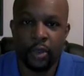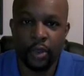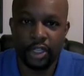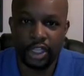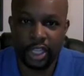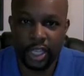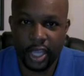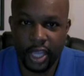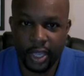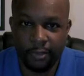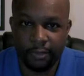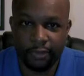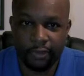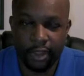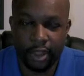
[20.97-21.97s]
which
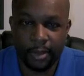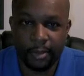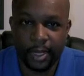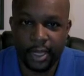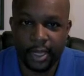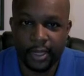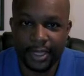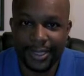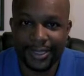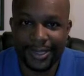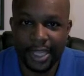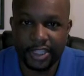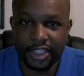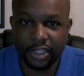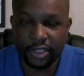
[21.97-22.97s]
came from the
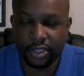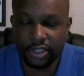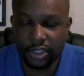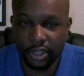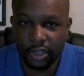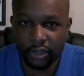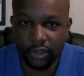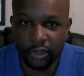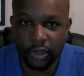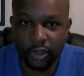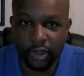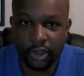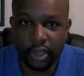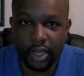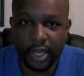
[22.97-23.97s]
alleged assault
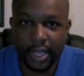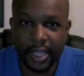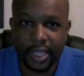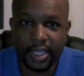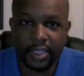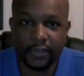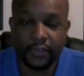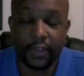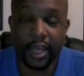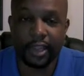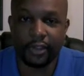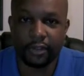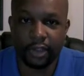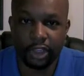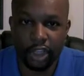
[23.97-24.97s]
on his
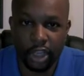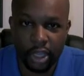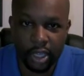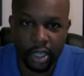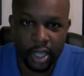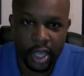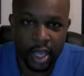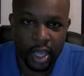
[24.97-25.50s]
father-in-law.